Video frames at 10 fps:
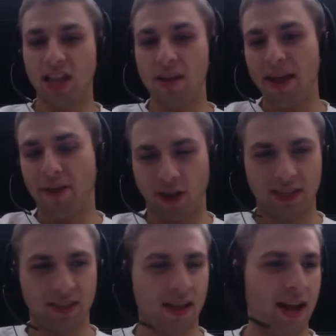make
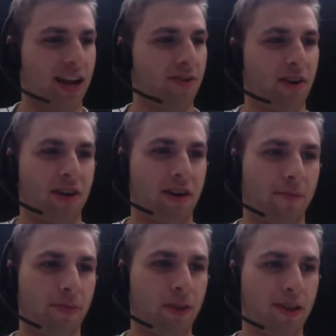friends in line
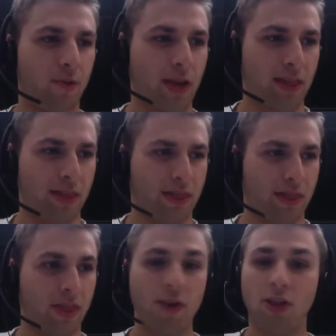with
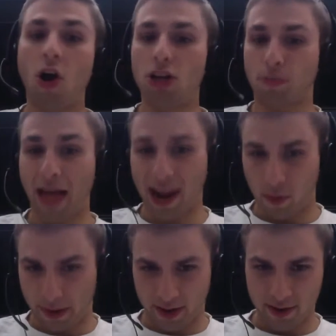3 large black women.